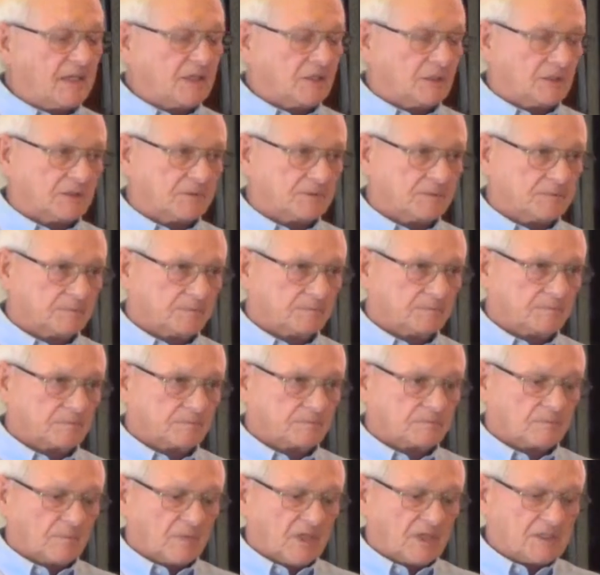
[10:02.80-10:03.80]
deal.
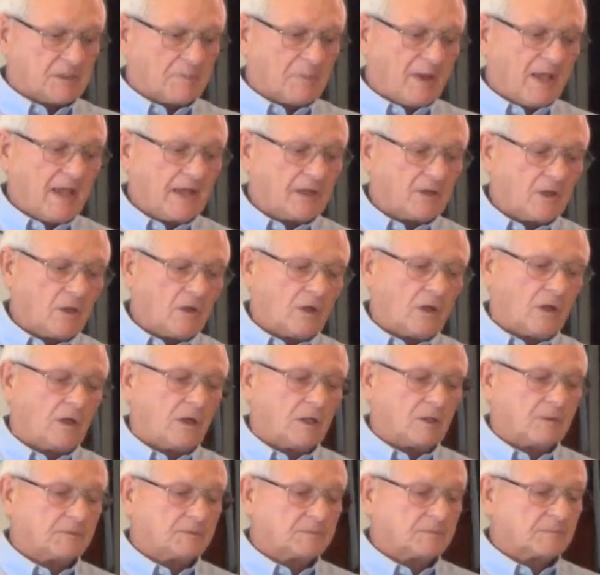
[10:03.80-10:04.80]
It's a bad
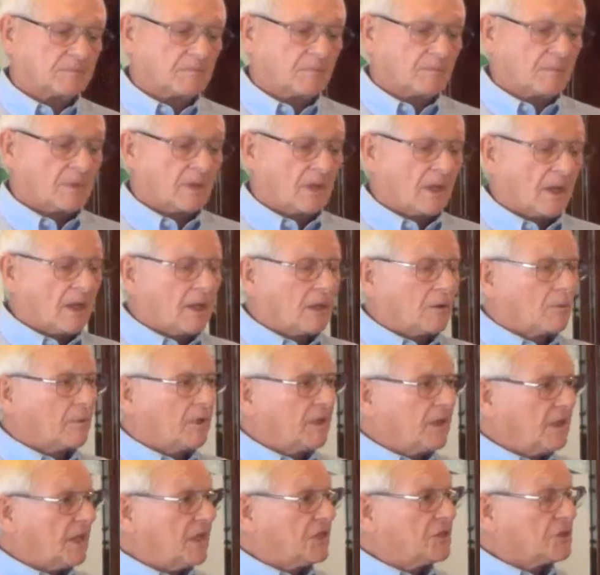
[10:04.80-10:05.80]
law.
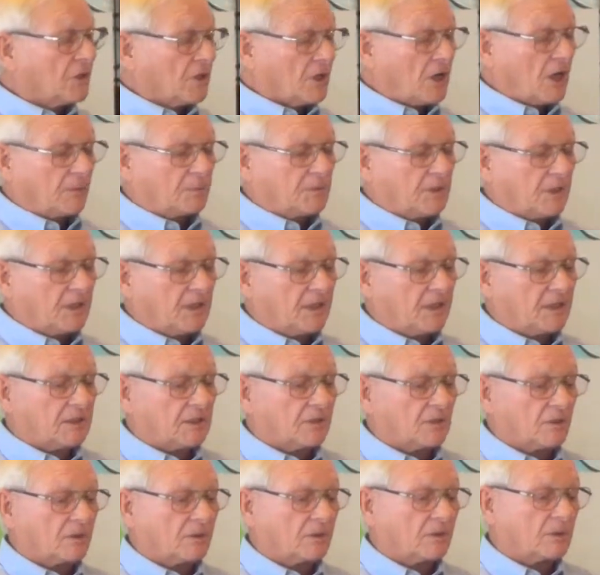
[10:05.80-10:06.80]
We need your help to
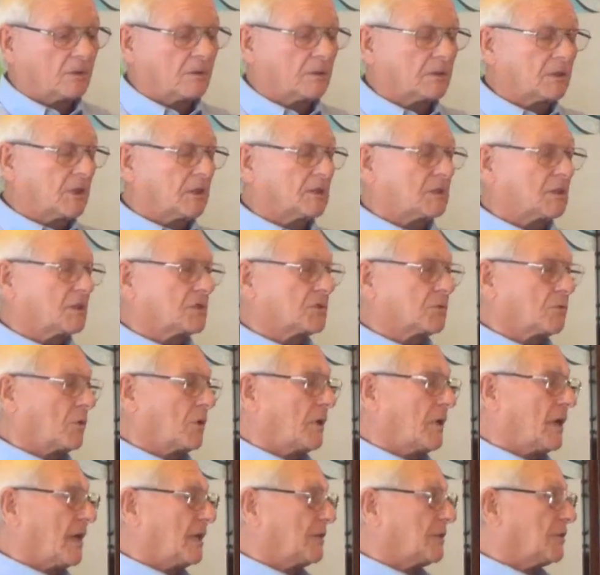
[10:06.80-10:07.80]
get this
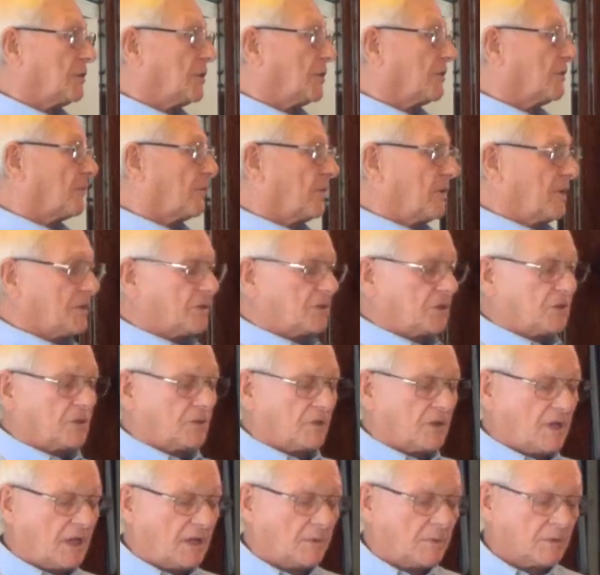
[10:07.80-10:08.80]
word out to your friends and
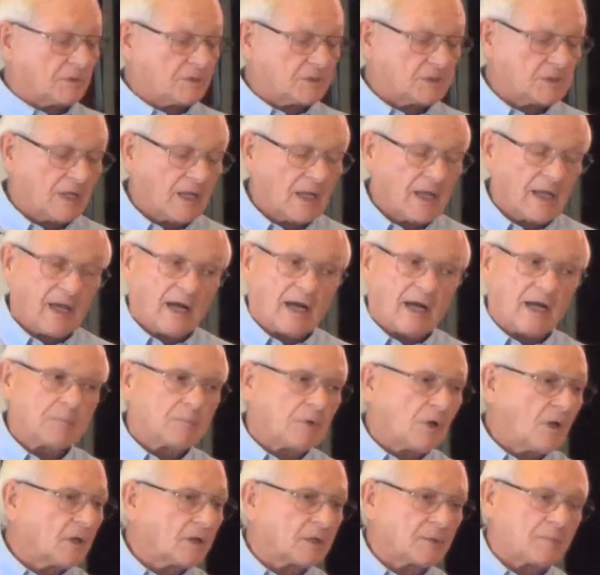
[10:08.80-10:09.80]
your neighbors. I
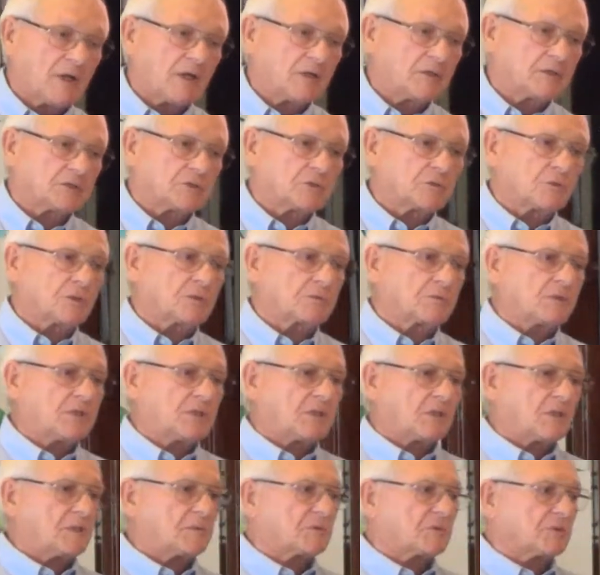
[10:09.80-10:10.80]
blog about it 2 or
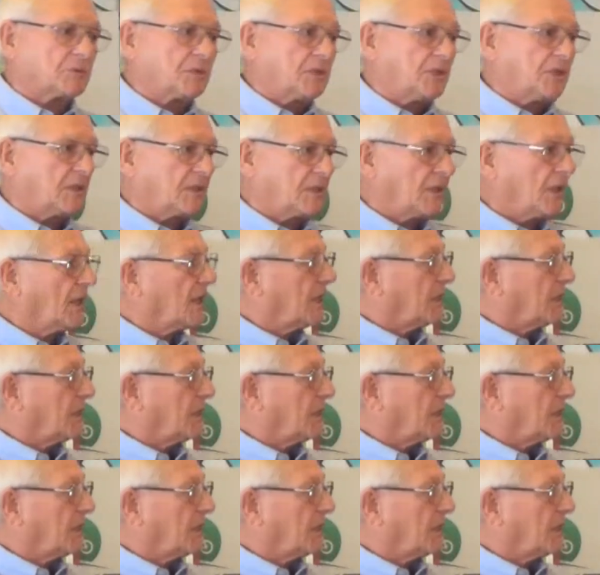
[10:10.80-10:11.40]
3 times a week.